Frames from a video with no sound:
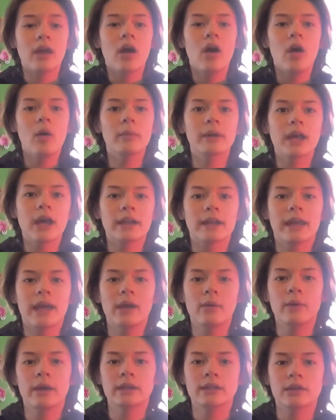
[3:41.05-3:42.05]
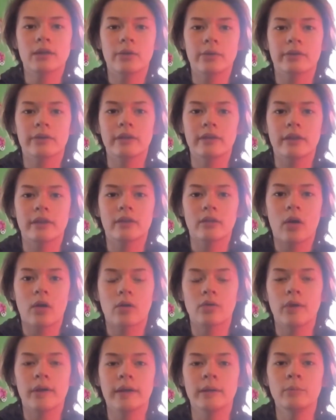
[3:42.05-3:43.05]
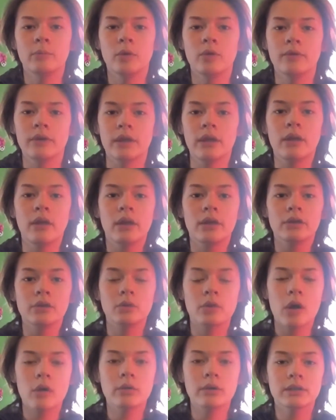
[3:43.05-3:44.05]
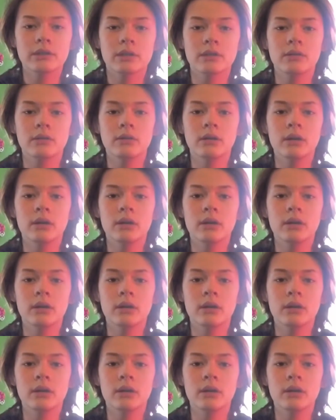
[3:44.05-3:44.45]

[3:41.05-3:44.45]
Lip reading: oh my god, I can't wait to go see this R-rated movie. You go into